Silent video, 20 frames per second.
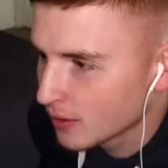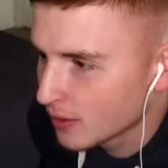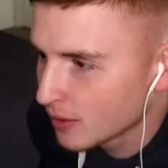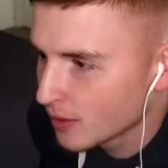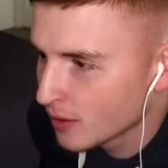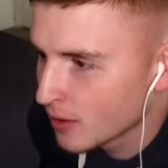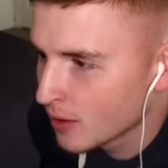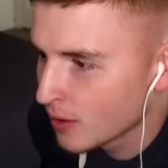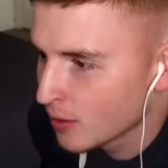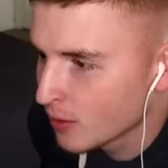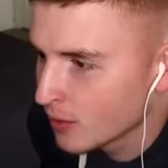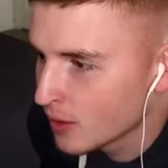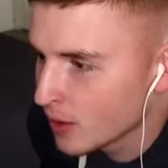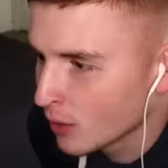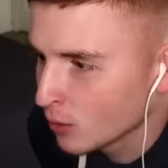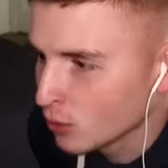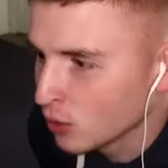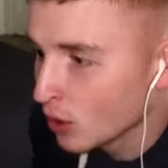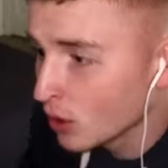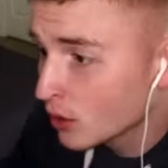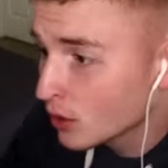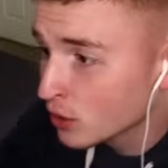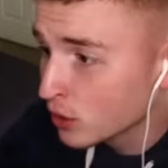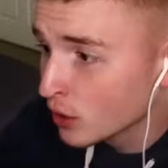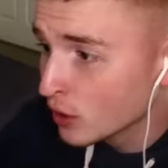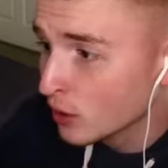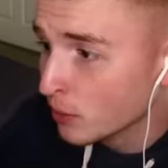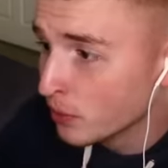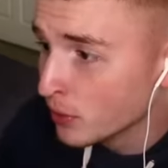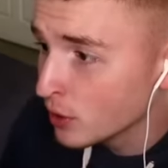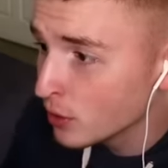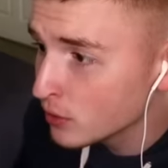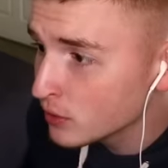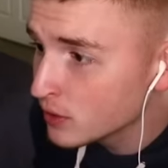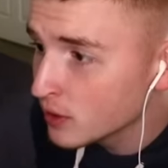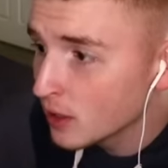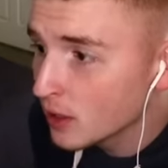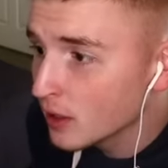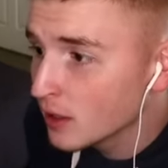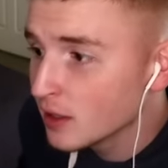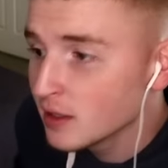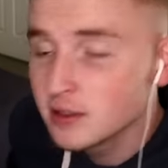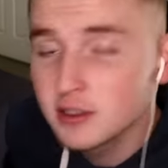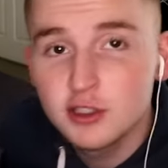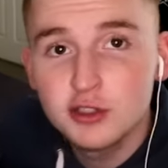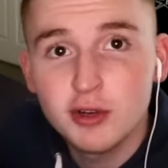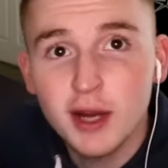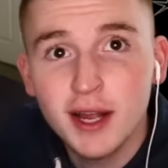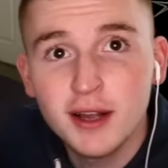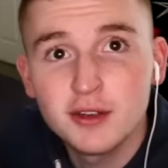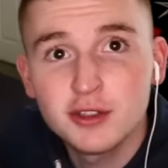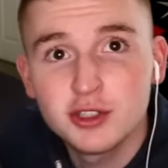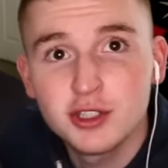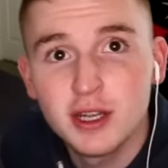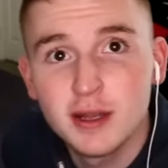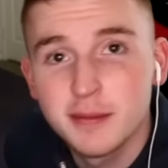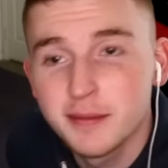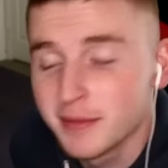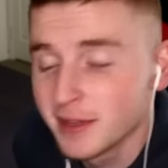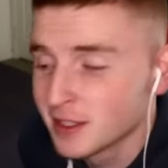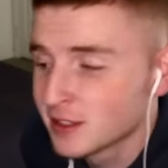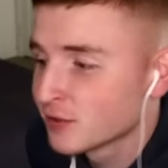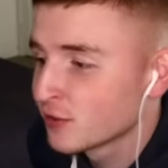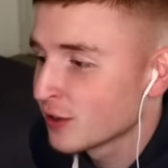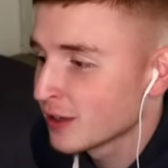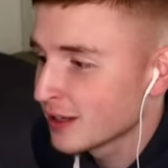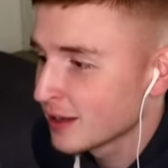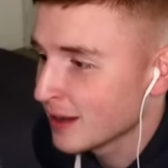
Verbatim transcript: Oh no, look, look at the balloons. It's a triangle shape. It's freaking